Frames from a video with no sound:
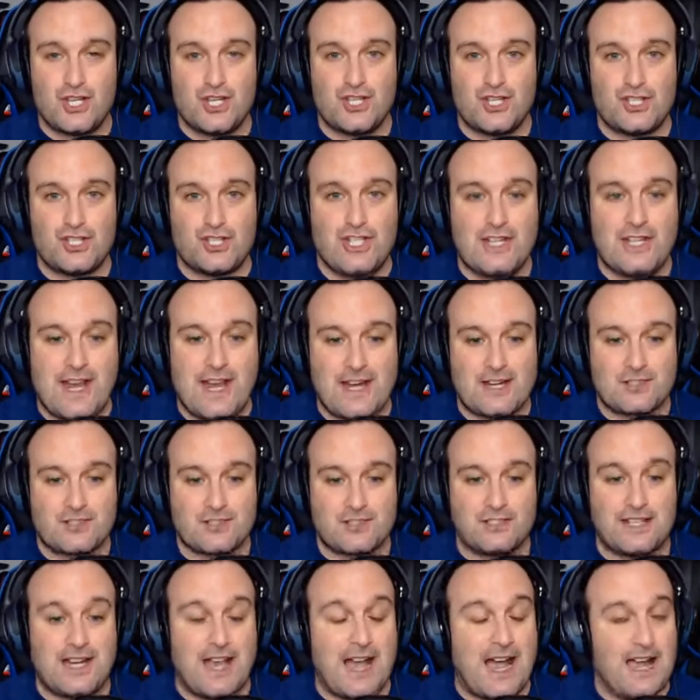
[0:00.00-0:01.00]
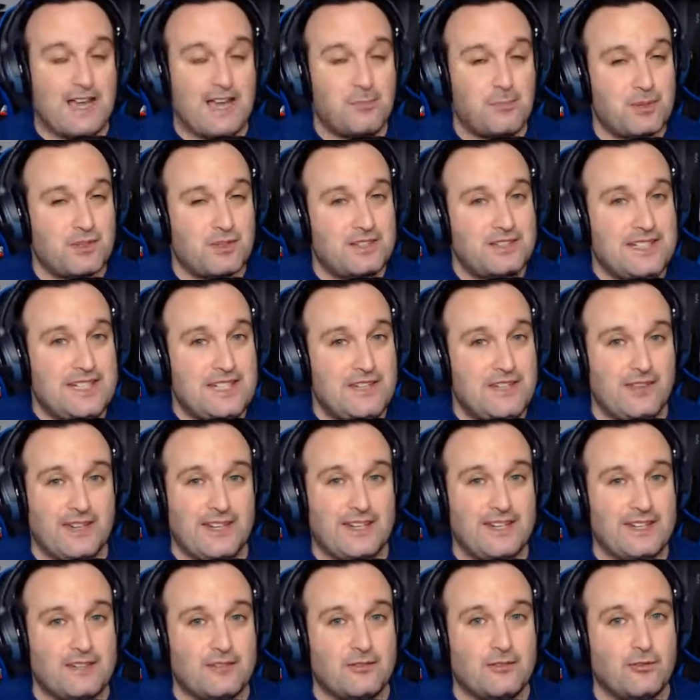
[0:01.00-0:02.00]
she actually, I believe
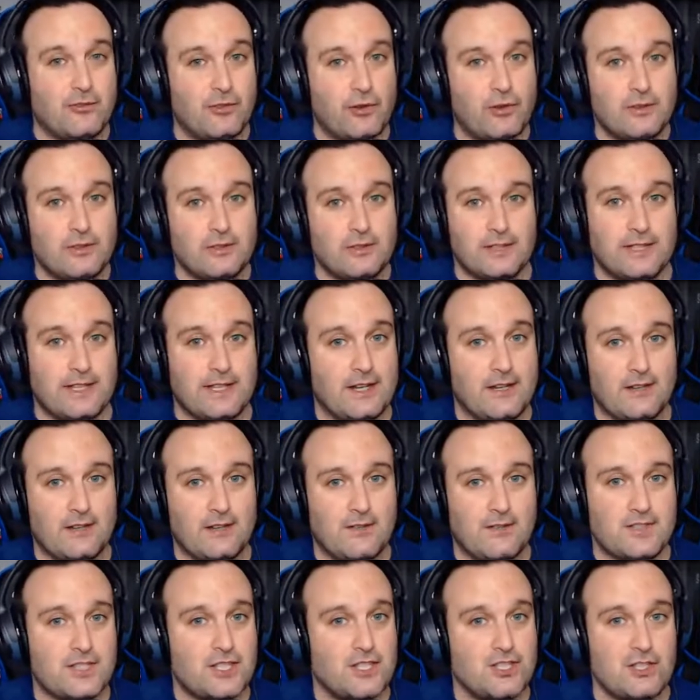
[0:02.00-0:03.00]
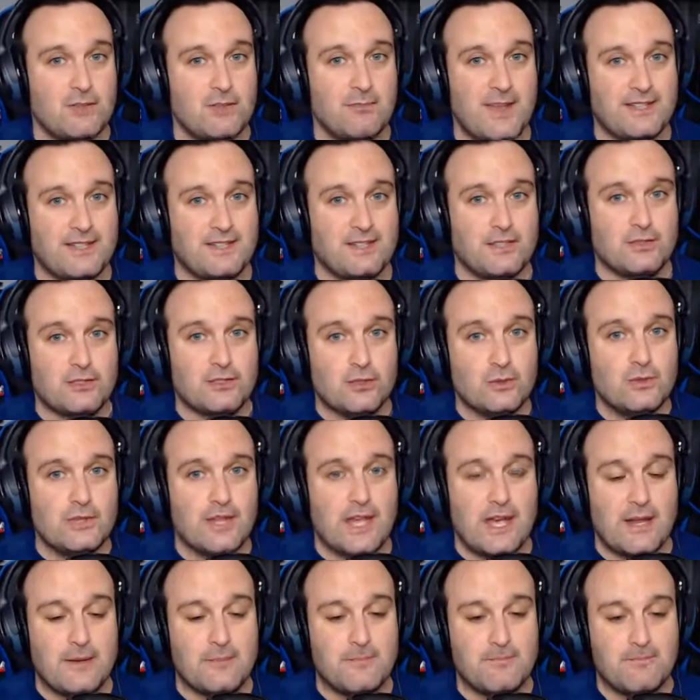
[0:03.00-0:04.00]
inadvertently, I don't even think she meant to do
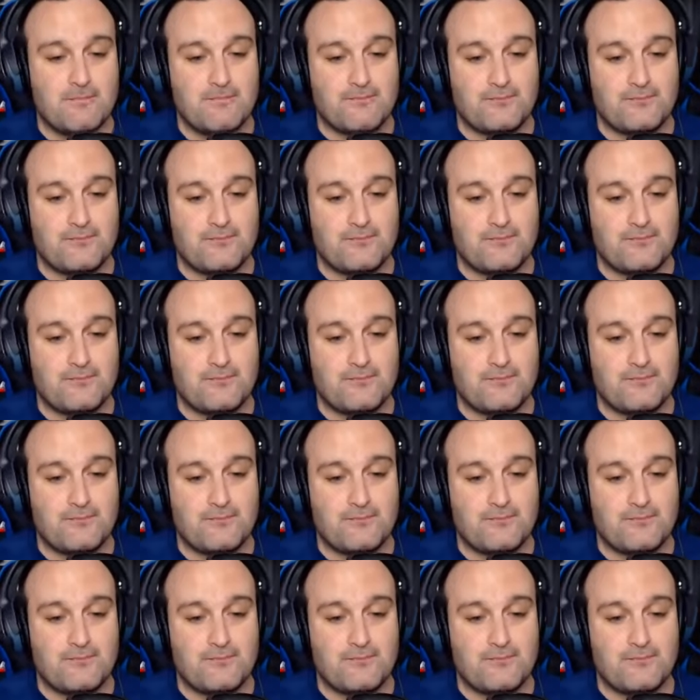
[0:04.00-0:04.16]
that,